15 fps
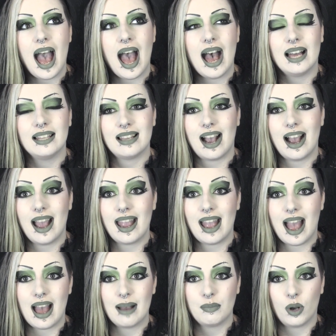And I
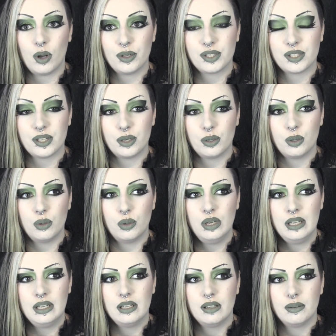am
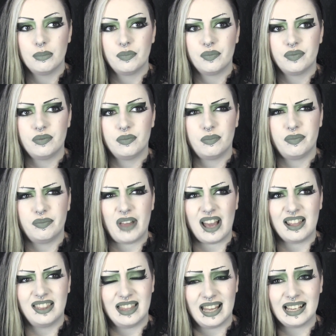also,
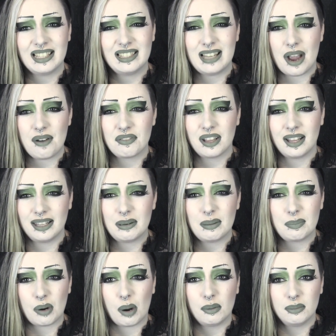I think
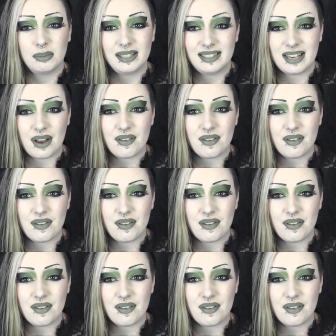definitely, probably